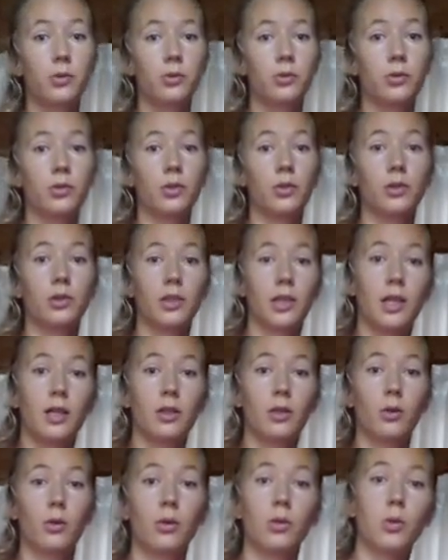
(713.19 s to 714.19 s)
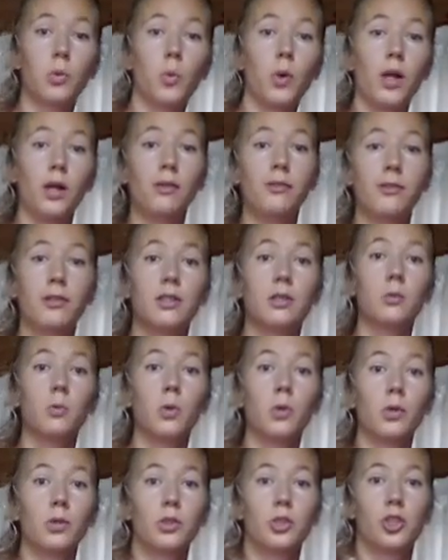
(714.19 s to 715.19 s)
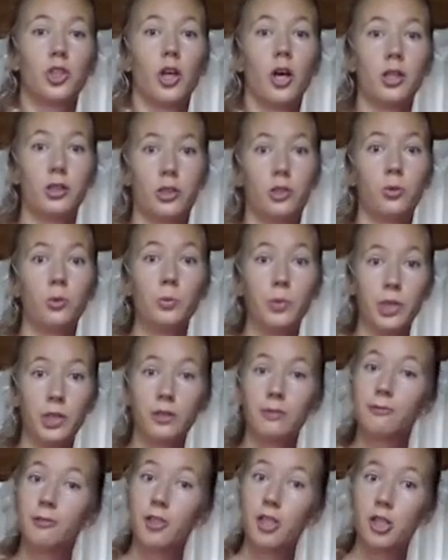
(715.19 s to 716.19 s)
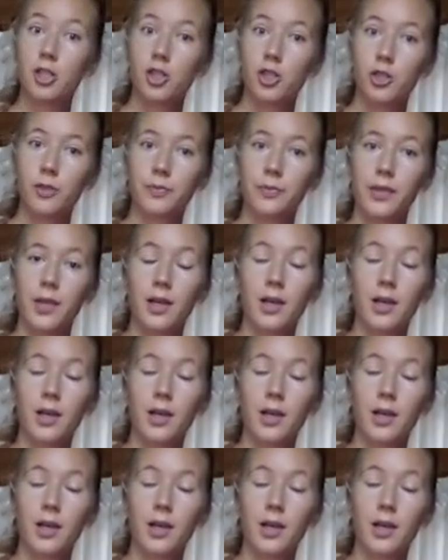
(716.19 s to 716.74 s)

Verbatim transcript: who do not get all the wealth in the world just to be rich,